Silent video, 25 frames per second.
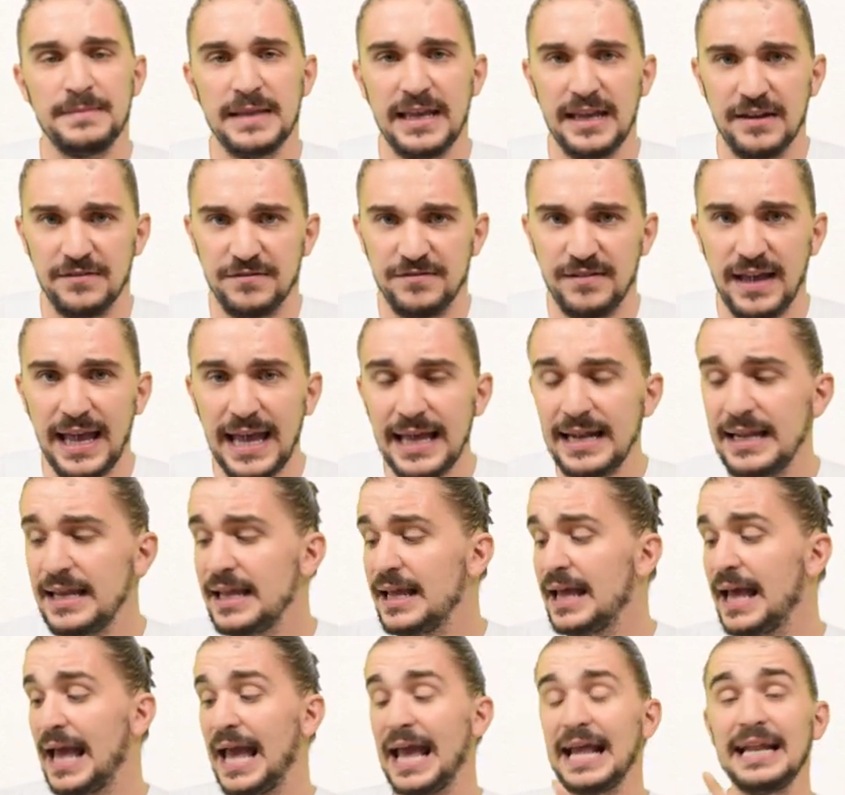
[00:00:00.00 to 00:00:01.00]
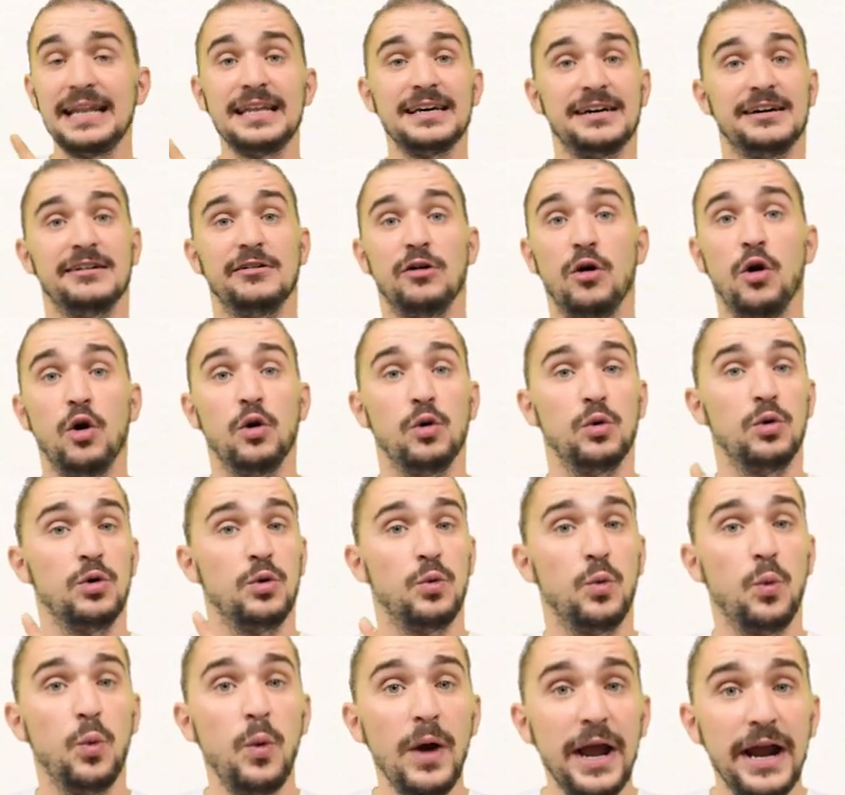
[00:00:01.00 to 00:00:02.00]
if any, and low
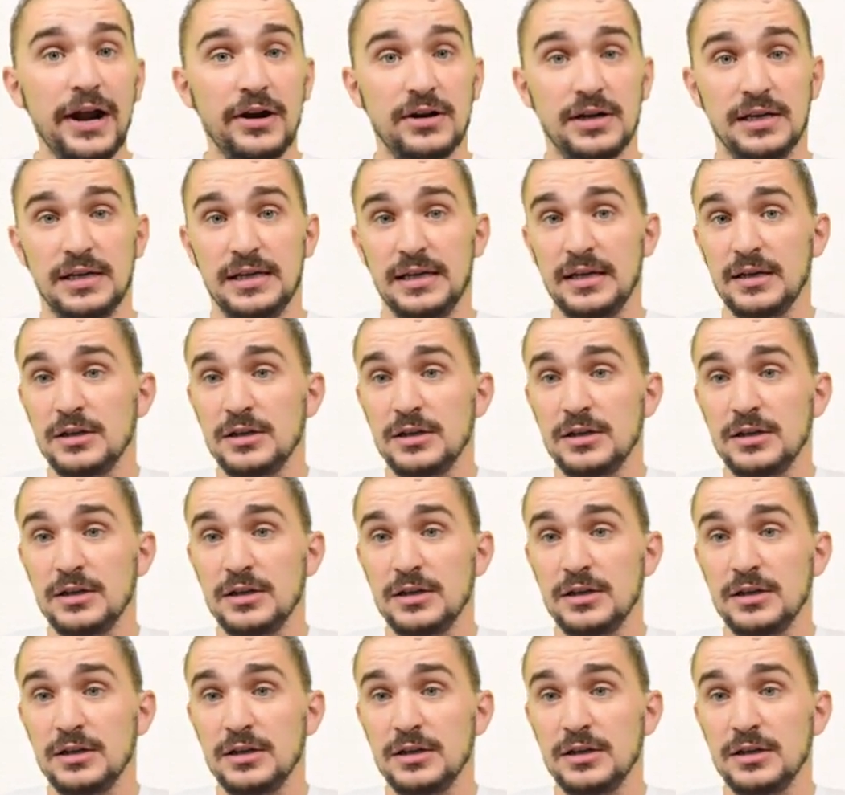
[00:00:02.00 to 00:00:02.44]
wear.